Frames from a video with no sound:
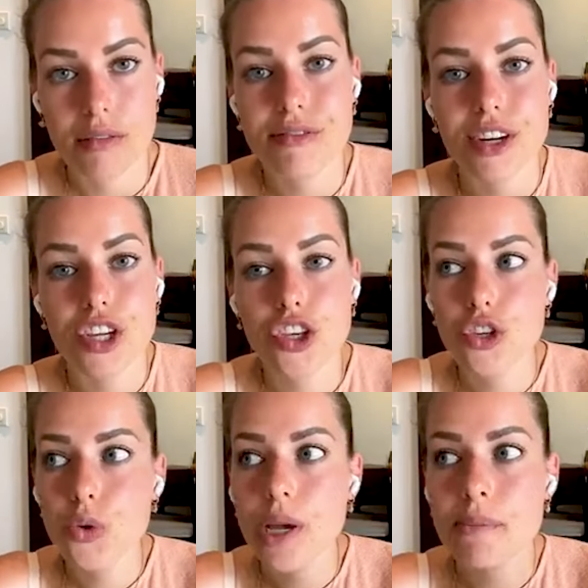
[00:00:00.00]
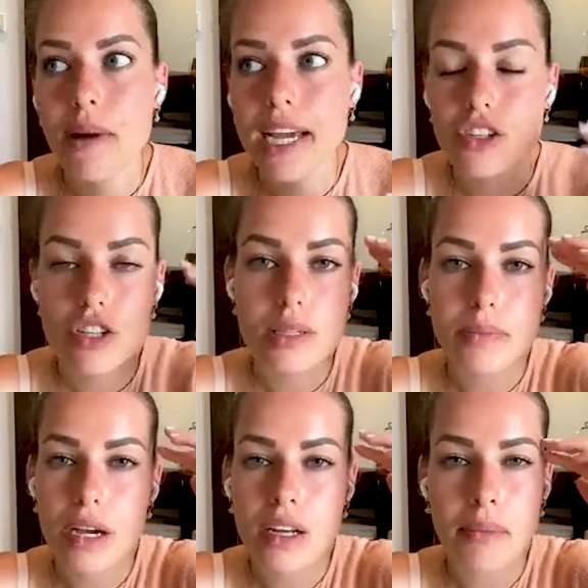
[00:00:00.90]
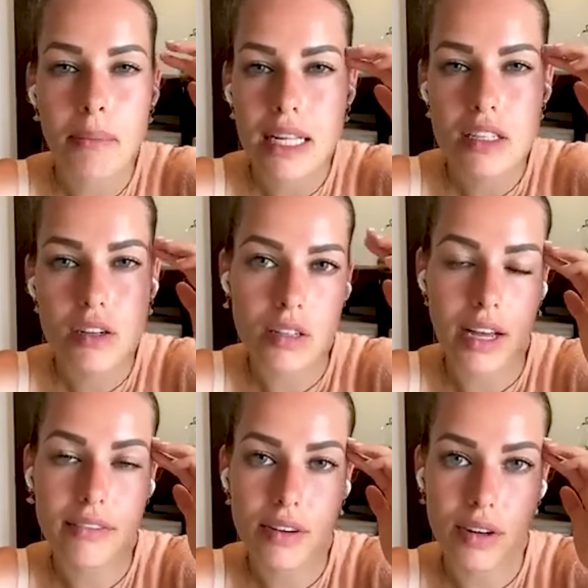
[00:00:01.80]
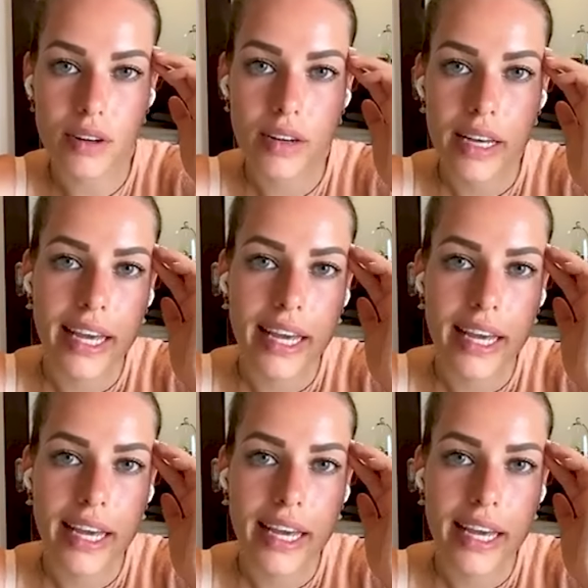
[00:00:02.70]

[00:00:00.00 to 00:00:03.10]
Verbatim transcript: For you, it might just be on a mental level.